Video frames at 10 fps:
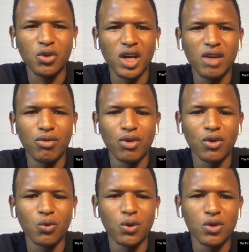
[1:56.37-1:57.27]
you have
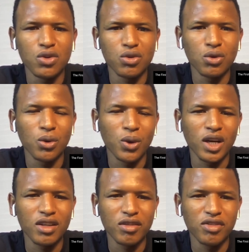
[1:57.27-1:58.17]
World War II, you
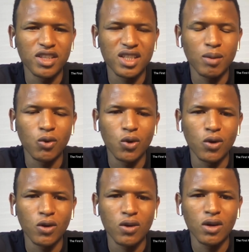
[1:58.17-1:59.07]
had the Vietnam
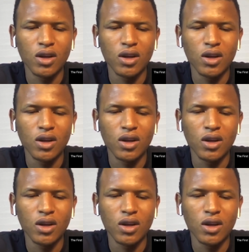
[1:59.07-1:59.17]
War,